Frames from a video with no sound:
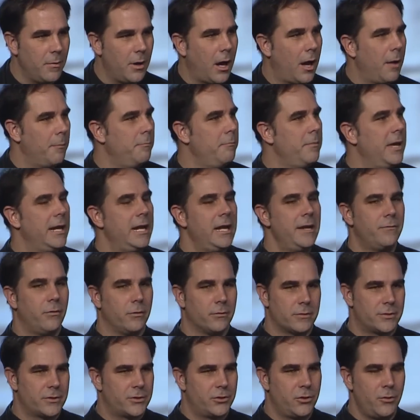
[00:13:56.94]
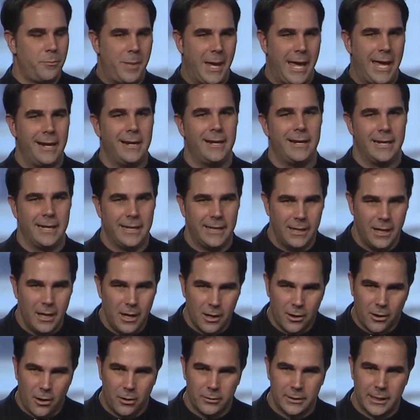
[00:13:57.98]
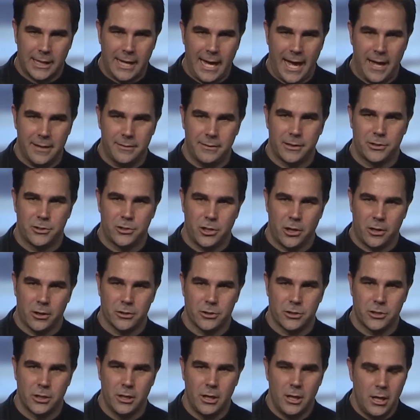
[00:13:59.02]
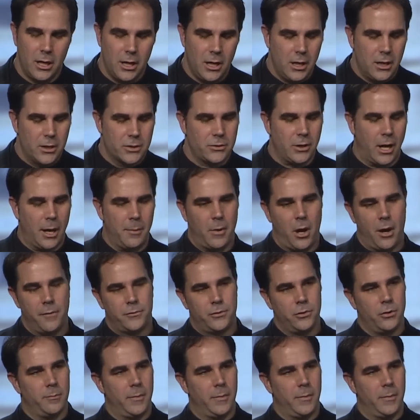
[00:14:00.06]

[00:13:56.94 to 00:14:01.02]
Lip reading: medieval stupidity called the Catholic Church. So I'm off doing